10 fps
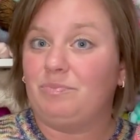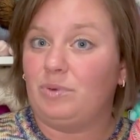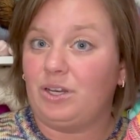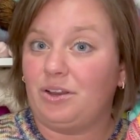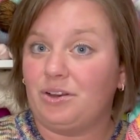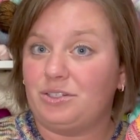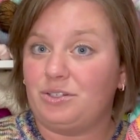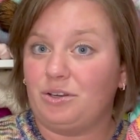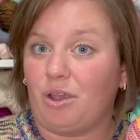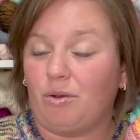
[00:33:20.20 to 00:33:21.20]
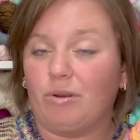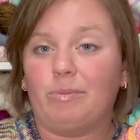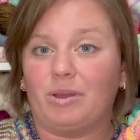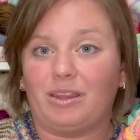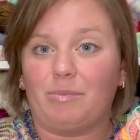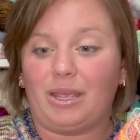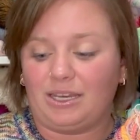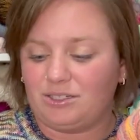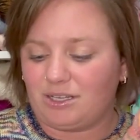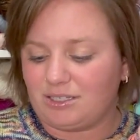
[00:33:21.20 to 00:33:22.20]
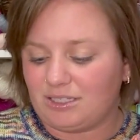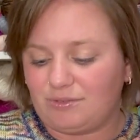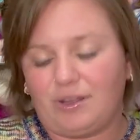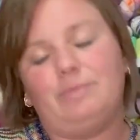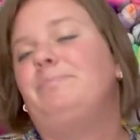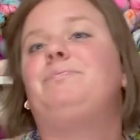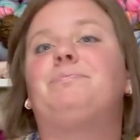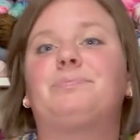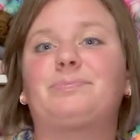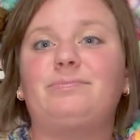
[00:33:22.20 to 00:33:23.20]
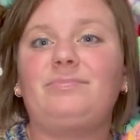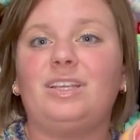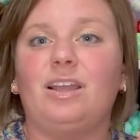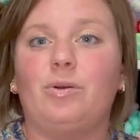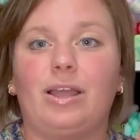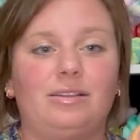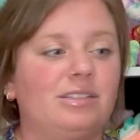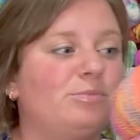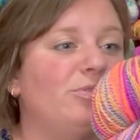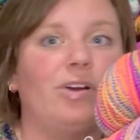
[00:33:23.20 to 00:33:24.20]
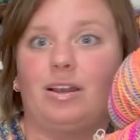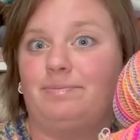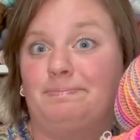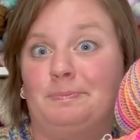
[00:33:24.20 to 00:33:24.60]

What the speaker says: would encourage you to go creep on that page because it's fun. Okay, let's move on.